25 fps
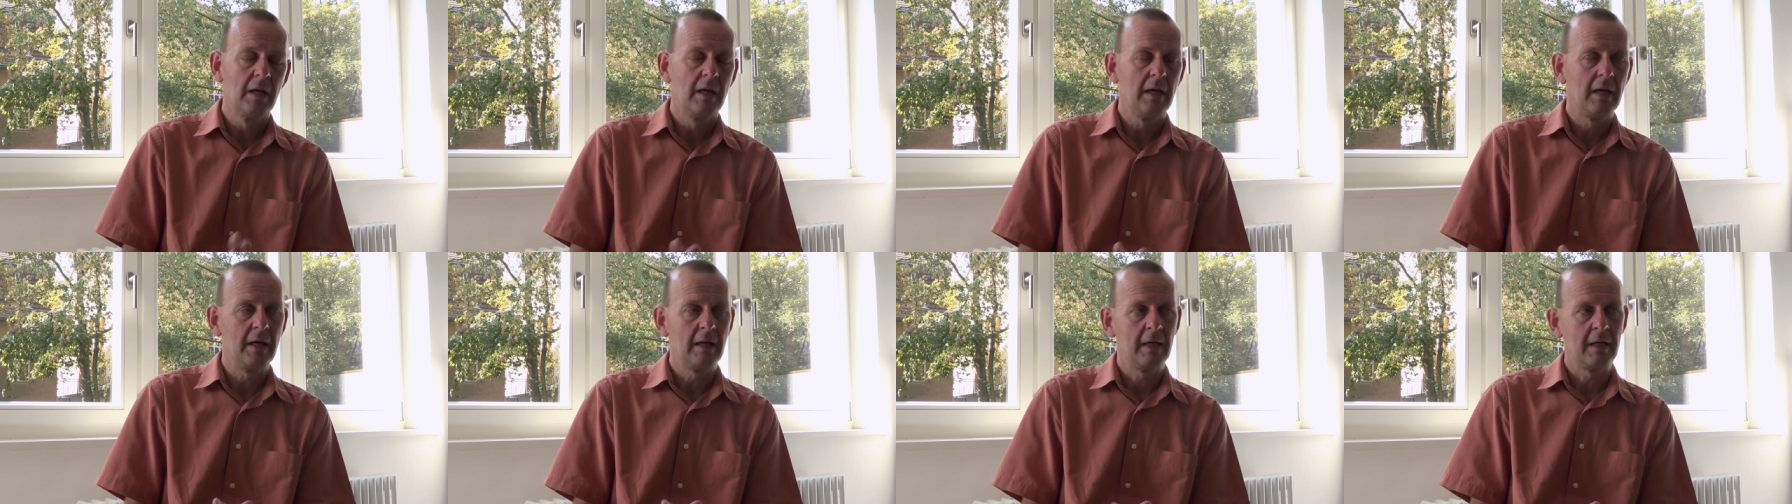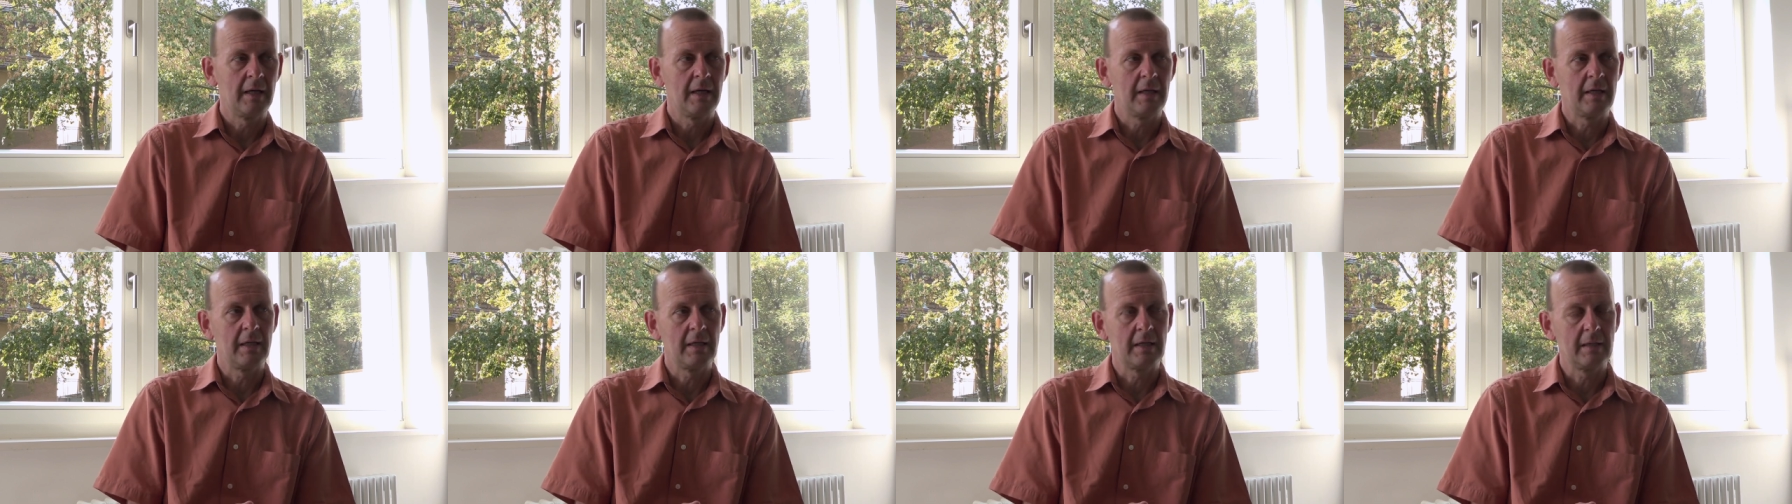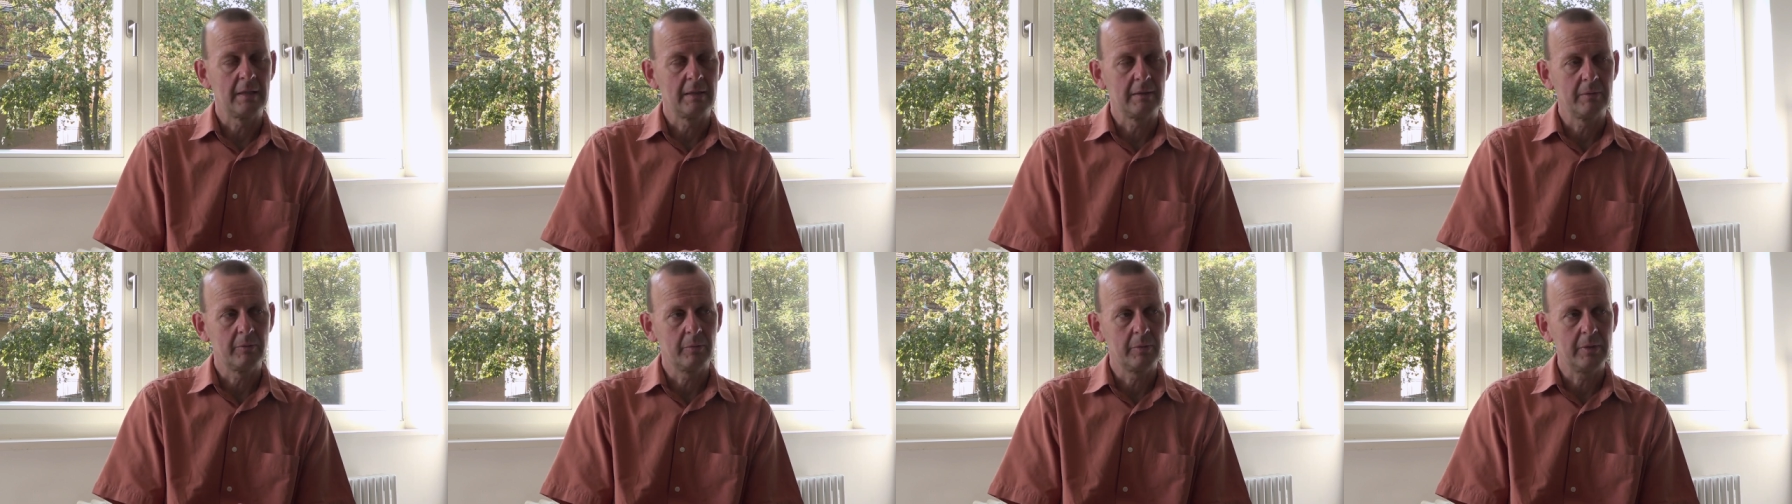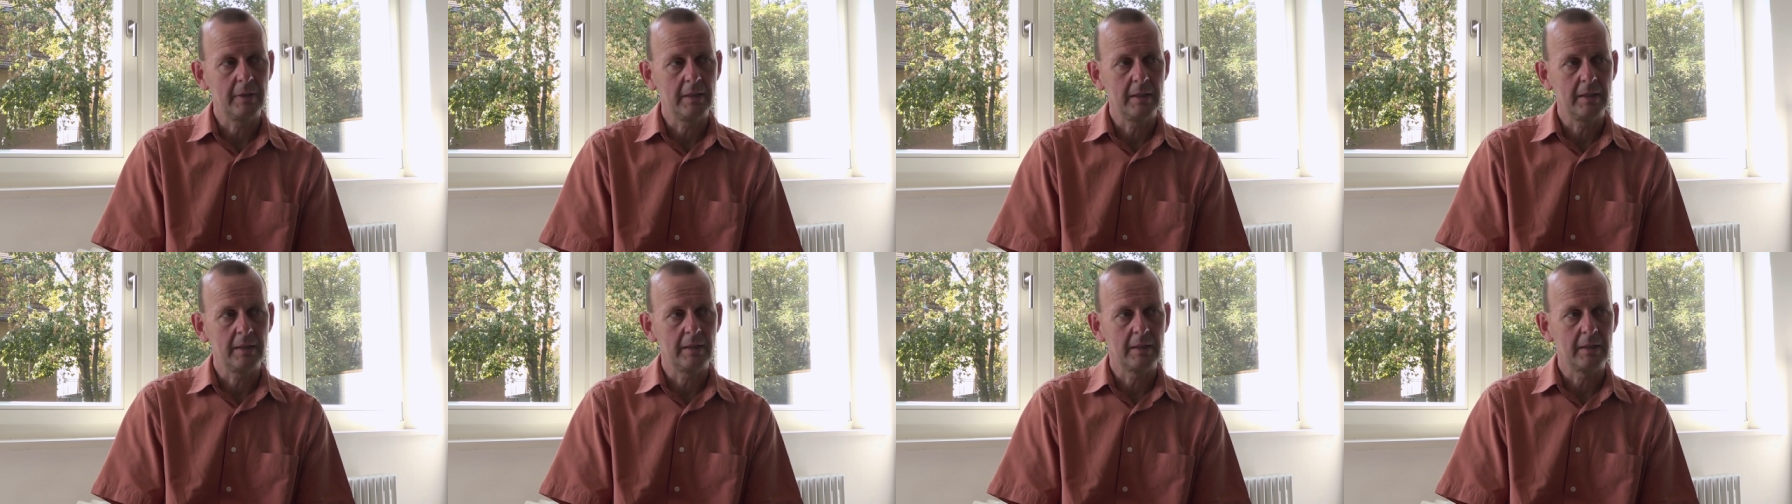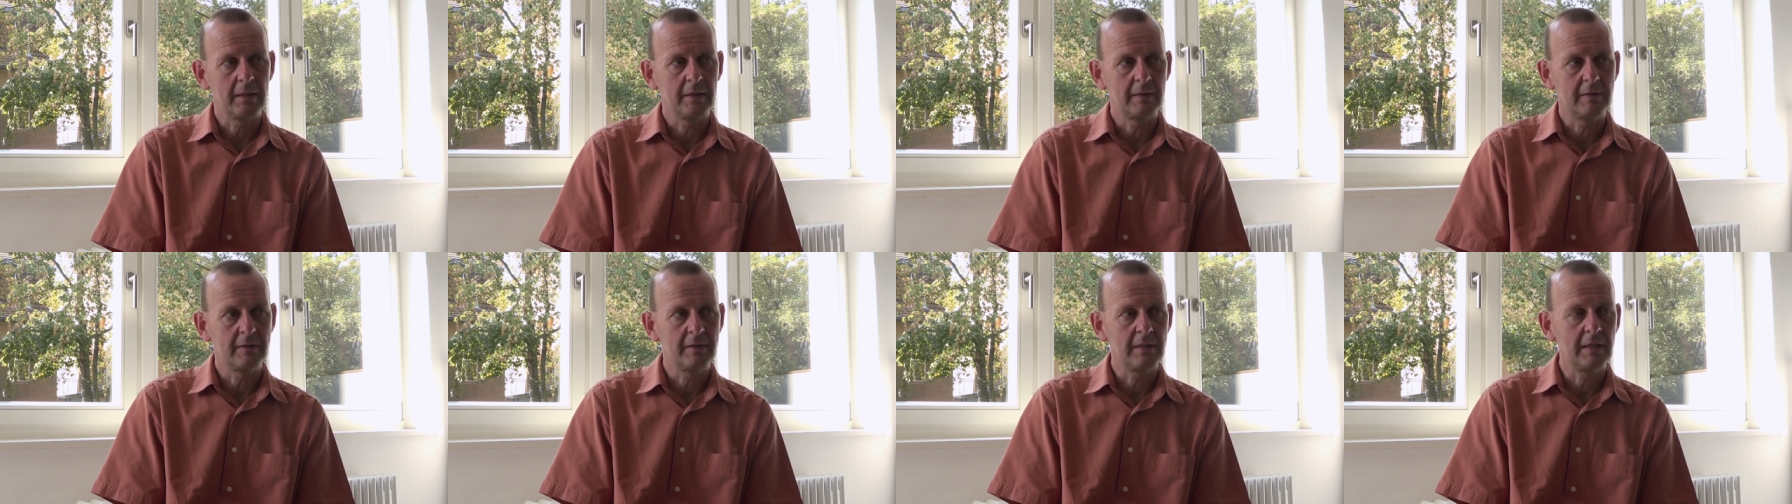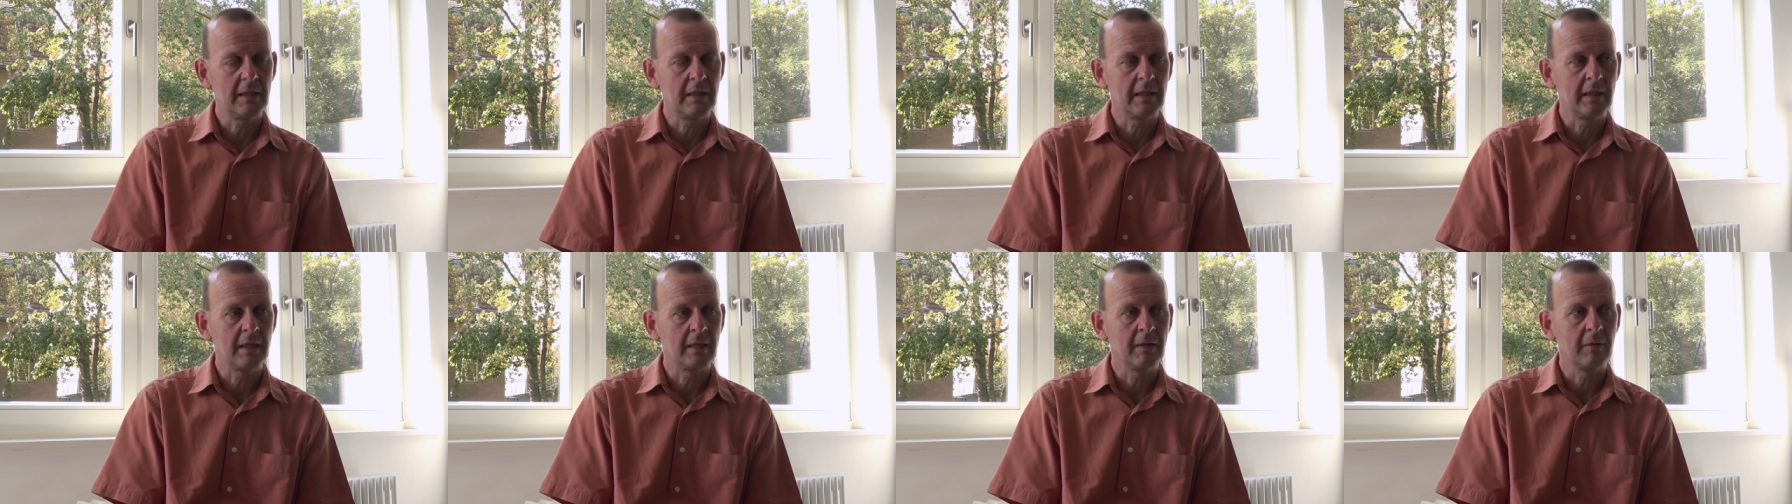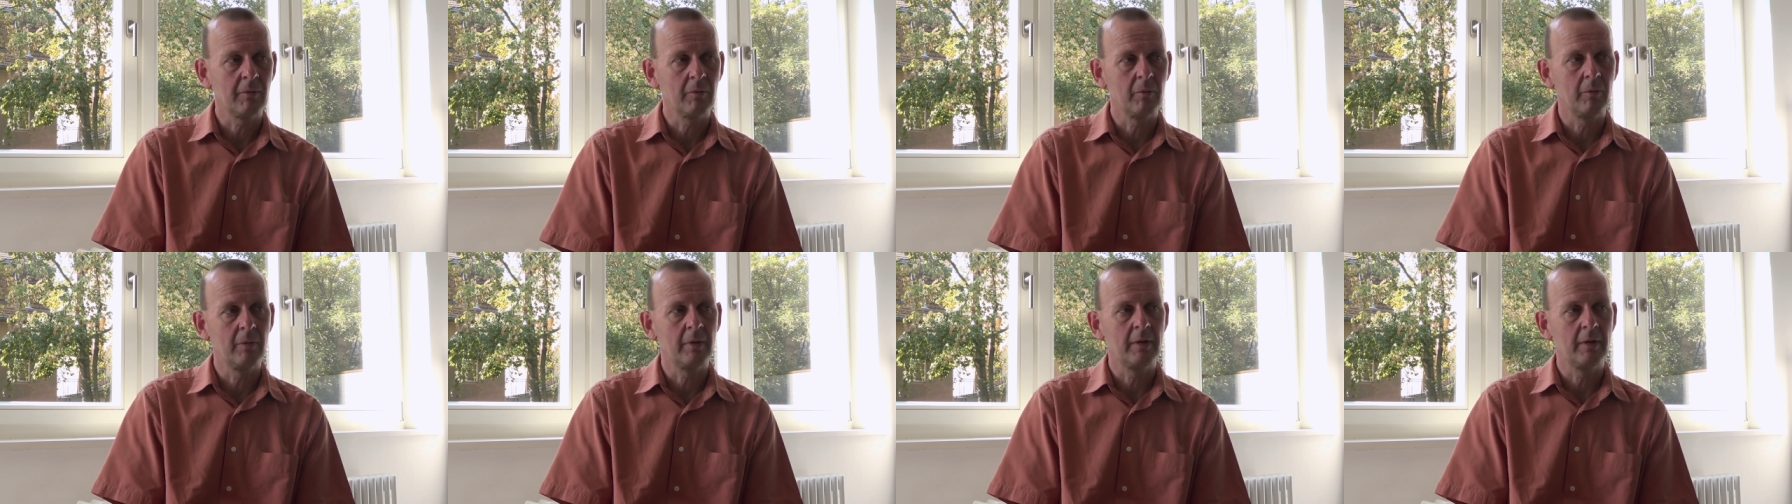We are dealing